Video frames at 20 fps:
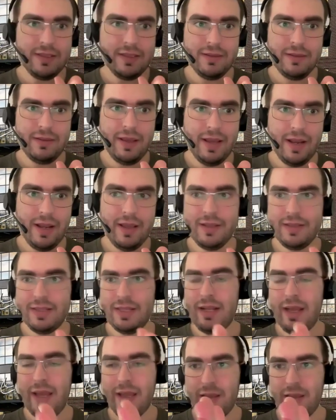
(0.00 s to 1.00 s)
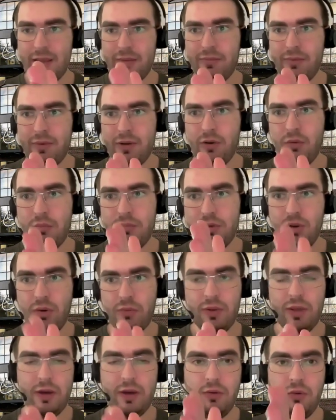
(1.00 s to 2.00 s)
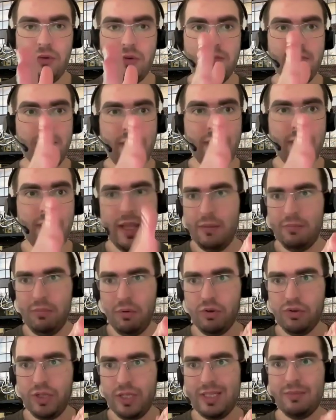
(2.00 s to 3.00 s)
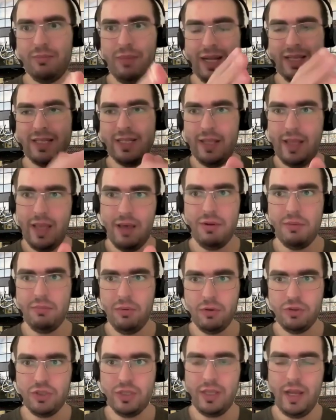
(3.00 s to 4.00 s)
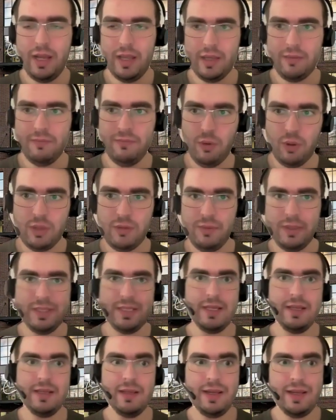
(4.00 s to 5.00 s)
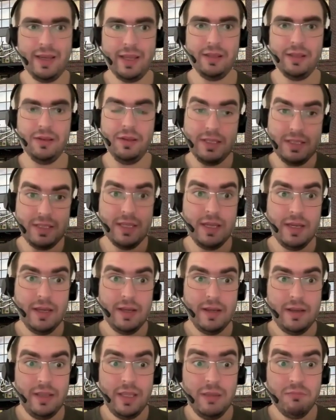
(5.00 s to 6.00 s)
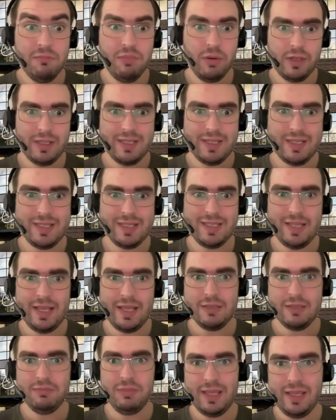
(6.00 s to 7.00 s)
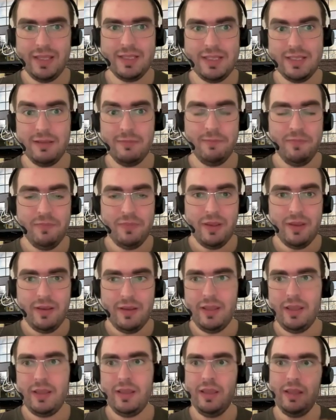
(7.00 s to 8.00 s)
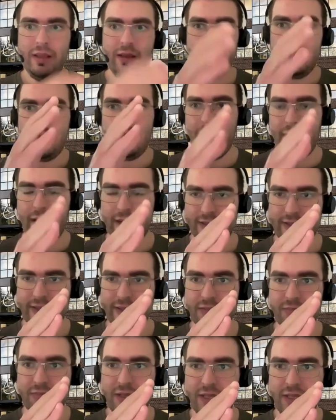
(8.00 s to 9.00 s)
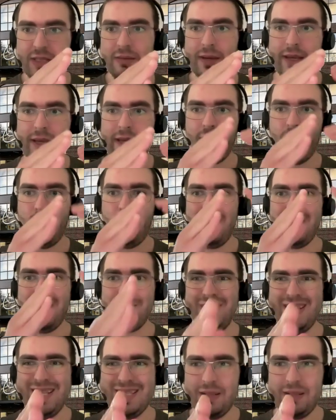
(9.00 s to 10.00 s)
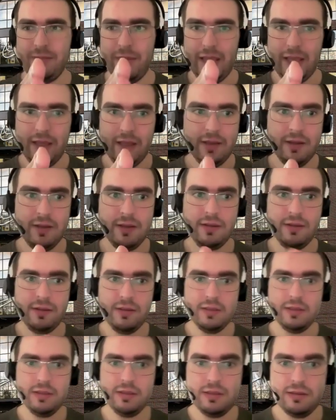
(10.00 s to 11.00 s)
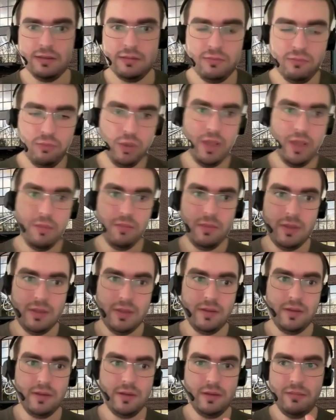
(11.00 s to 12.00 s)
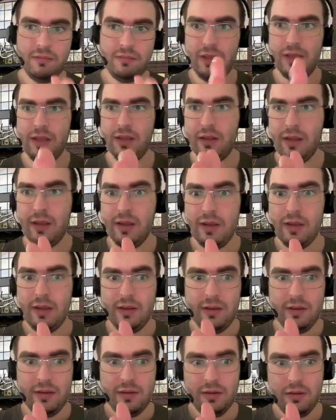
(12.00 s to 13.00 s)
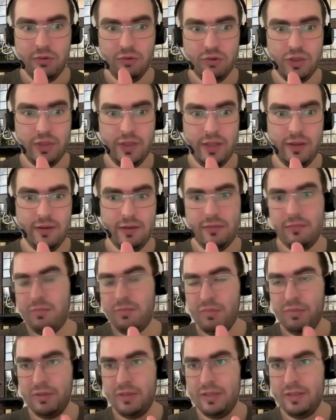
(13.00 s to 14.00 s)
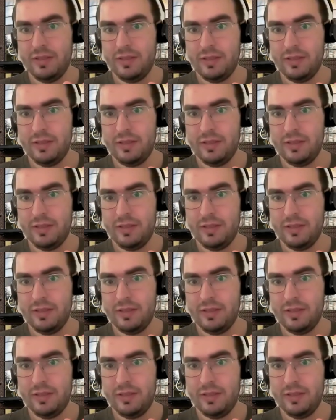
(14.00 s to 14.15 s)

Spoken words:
areas that I have observed on many projects. Practically every project I have worked with had this imports as plugin system in either explicit way or implicit way. What I mean, usually people